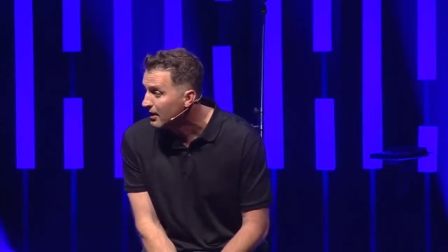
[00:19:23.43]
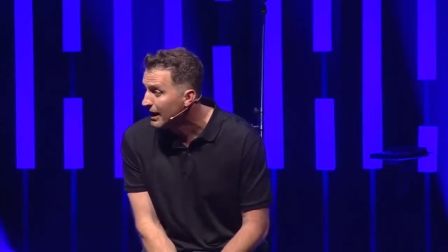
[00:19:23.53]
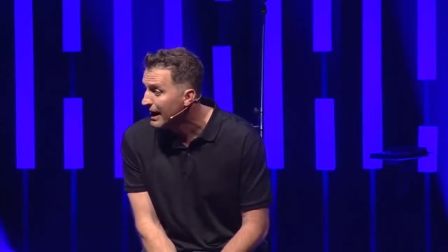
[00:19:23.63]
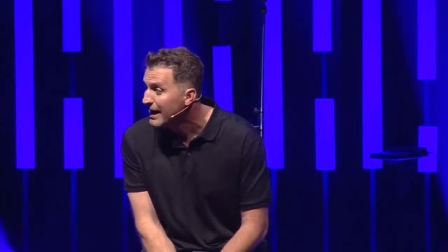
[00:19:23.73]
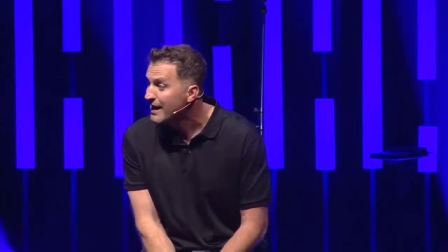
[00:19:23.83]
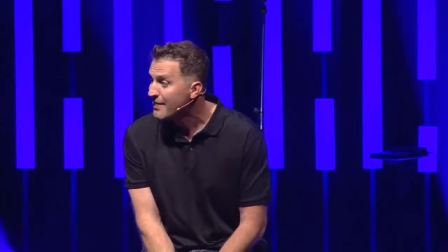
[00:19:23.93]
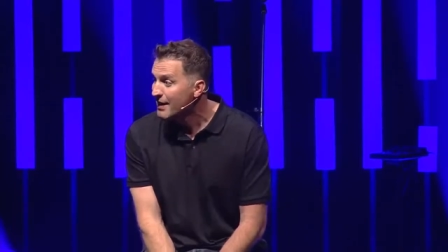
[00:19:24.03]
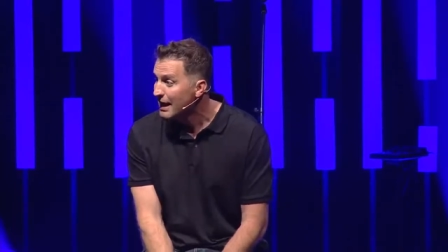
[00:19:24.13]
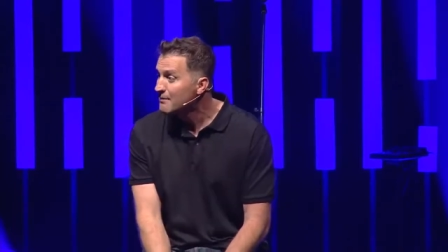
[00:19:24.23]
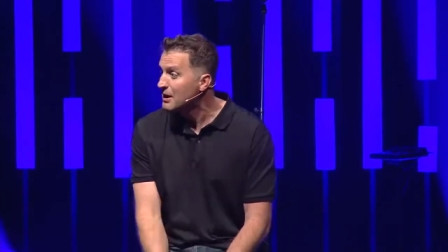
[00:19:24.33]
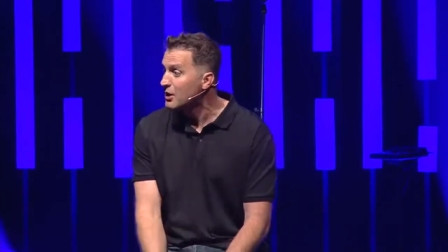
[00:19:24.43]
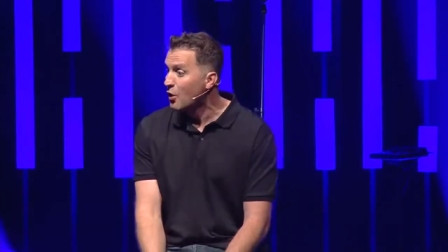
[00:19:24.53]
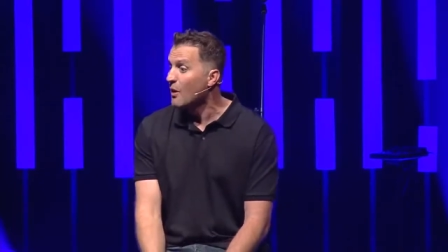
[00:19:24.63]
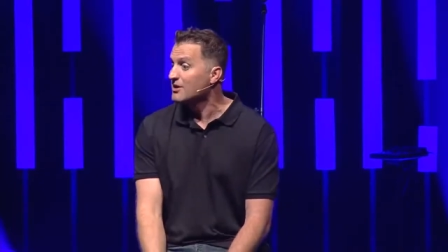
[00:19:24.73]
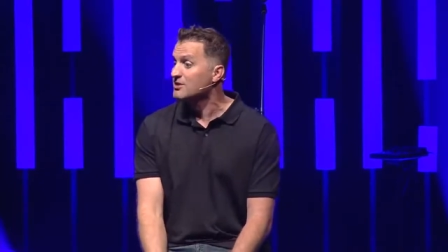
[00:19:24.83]
Okay? Then I'm going to
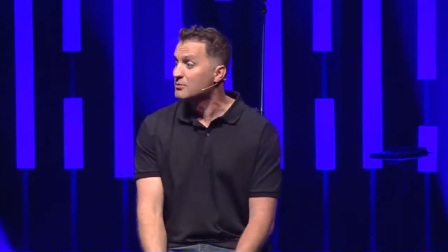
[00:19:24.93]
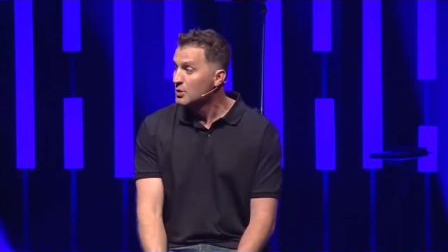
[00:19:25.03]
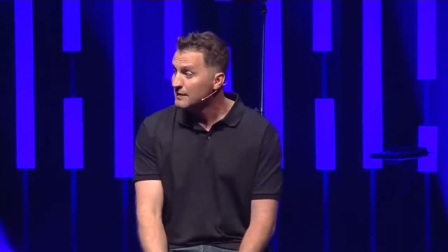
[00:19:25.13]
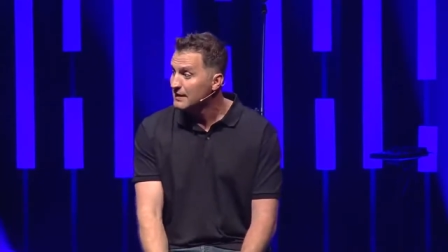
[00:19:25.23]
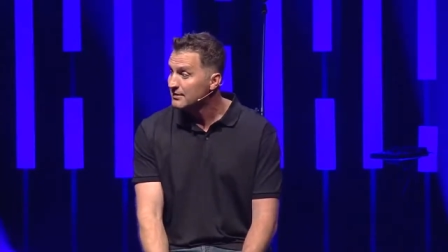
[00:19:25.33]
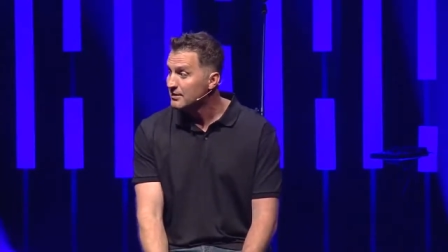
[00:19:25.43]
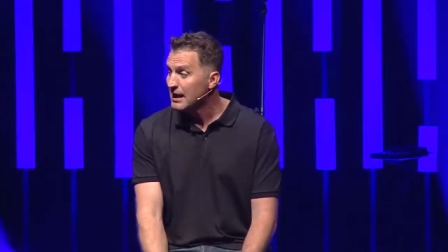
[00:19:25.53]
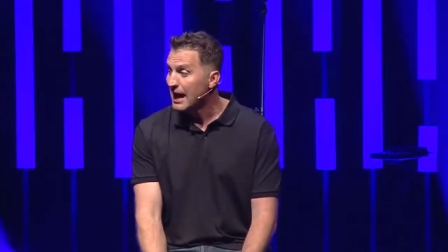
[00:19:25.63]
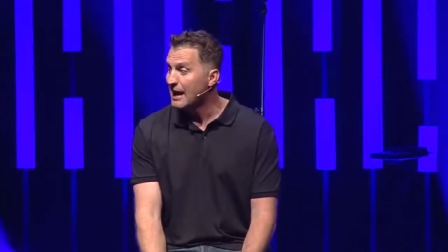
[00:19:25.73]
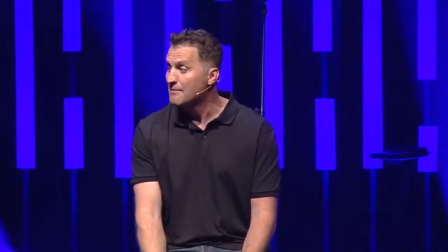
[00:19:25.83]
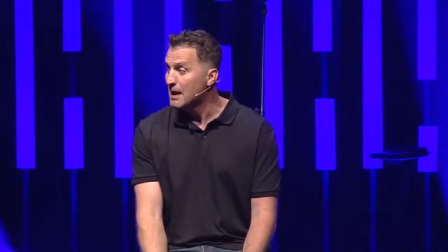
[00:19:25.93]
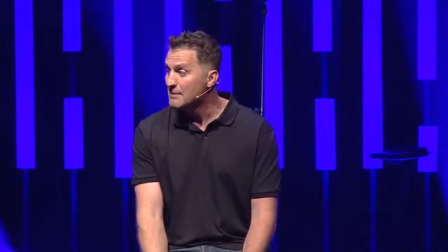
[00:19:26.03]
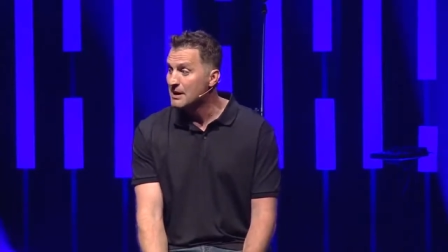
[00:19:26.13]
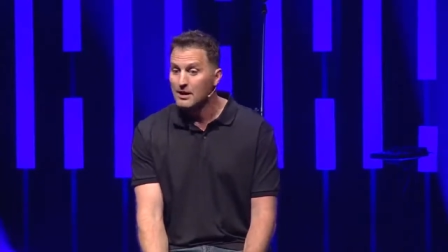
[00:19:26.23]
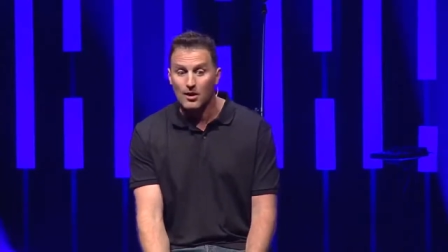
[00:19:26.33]
go watch some movies and
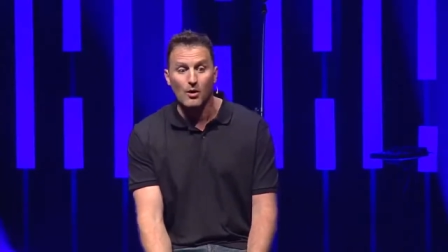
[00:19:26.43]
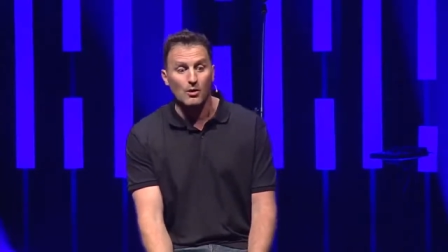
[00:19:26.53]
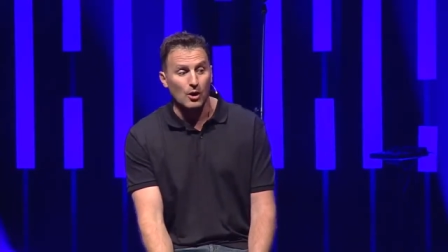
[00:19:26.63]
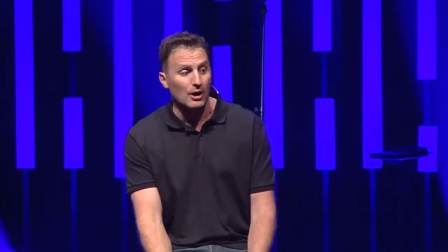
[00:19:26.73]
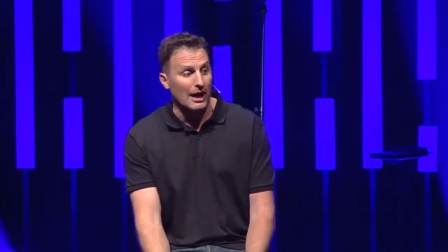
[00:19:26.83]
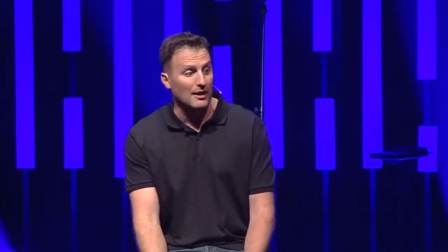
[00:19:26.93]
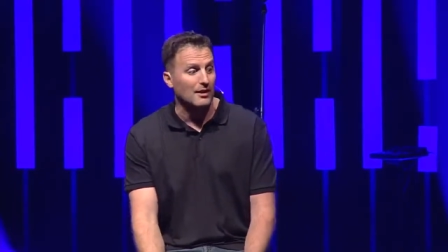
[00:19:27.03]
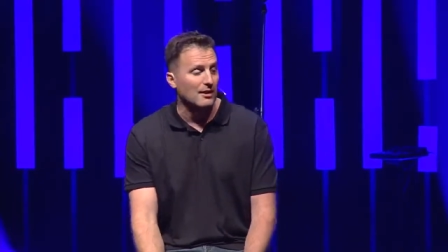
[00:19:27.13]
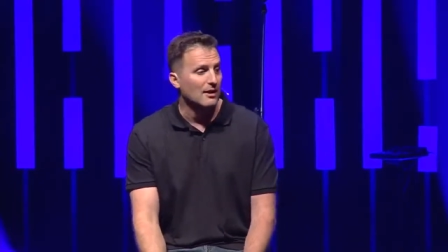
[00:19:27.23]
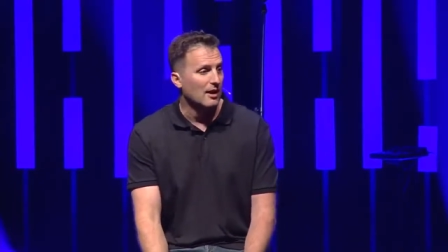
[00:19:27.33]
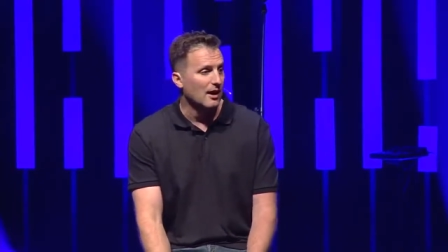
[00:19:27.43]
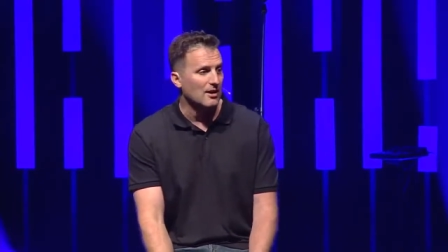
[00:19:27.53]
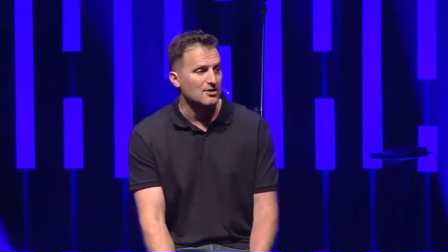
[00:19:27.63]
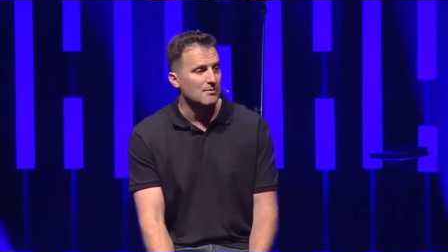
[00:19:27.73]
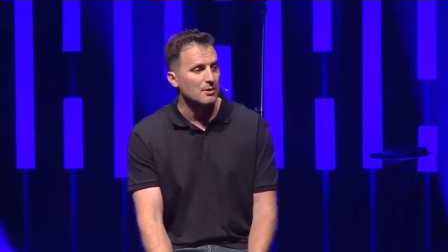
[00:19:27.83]
maybe go look at
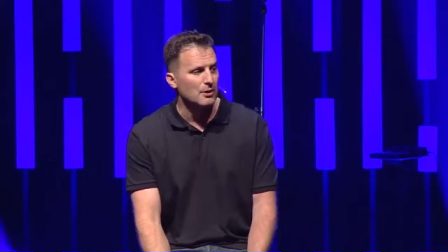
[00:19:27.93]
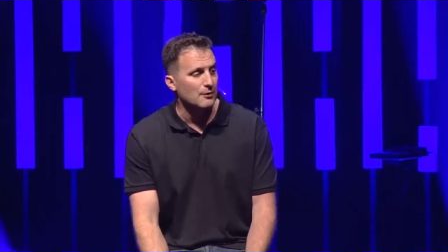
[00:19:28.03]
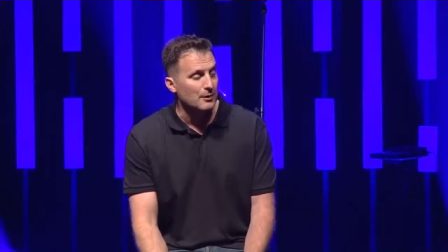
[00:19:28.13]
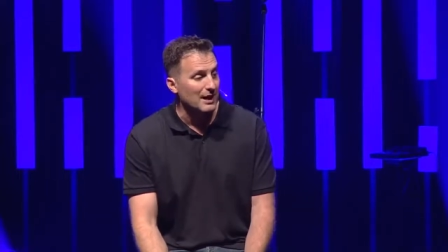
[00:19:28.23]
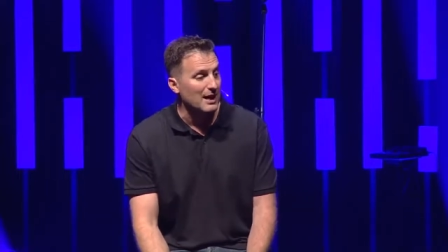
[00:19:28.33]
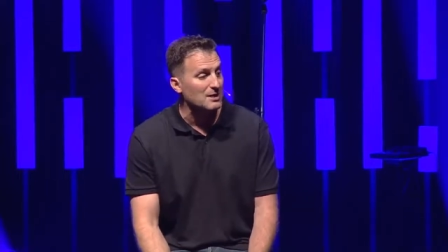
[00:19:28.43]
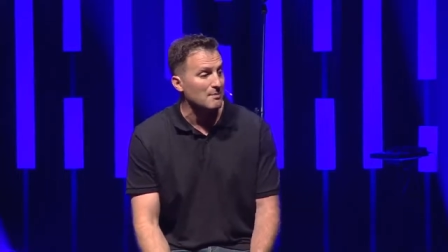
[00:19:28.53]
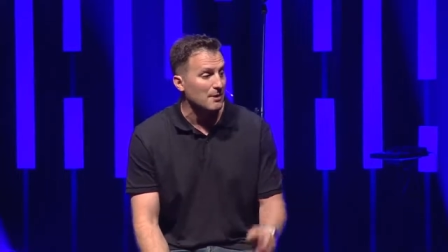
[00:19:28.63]
uh, some beautiful things.